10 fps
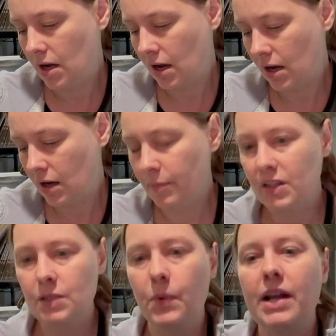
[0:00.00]
Um,
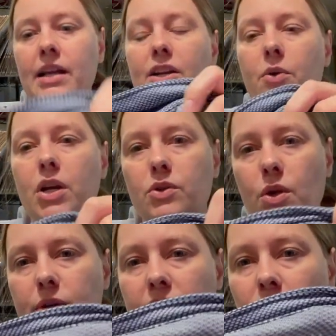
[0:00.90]
this brand, I don't know. So
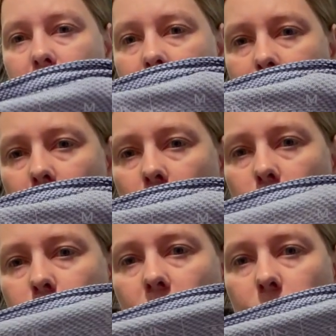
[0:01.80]
I was going to look it up at
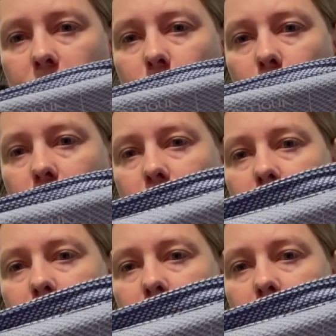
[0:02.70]
home and I'll return it if